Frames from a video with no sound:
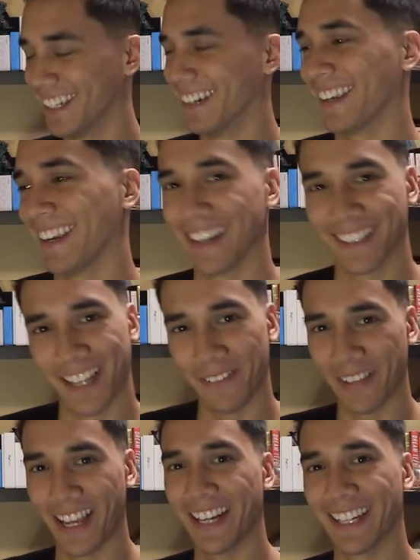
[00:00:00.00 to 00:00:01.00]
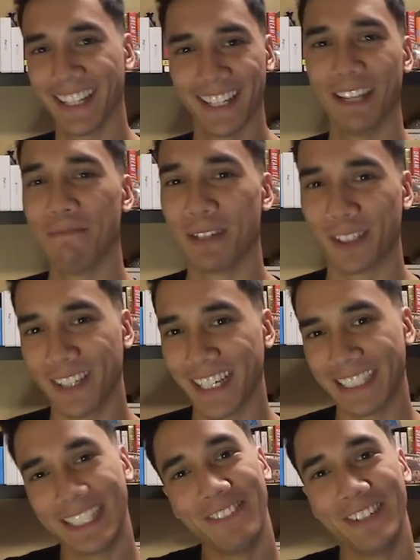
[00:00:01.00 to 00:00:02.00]
okay, gotta stop that. Mr.
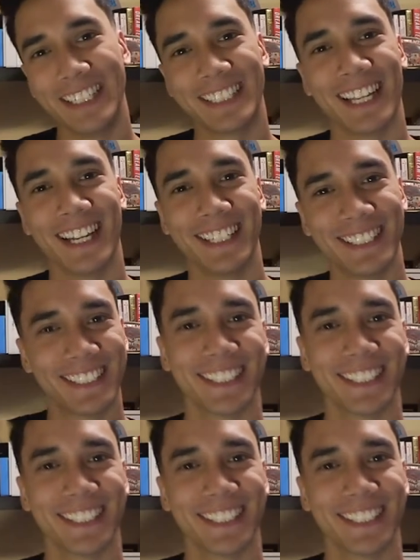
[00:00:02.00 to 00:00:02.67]
Negativity says,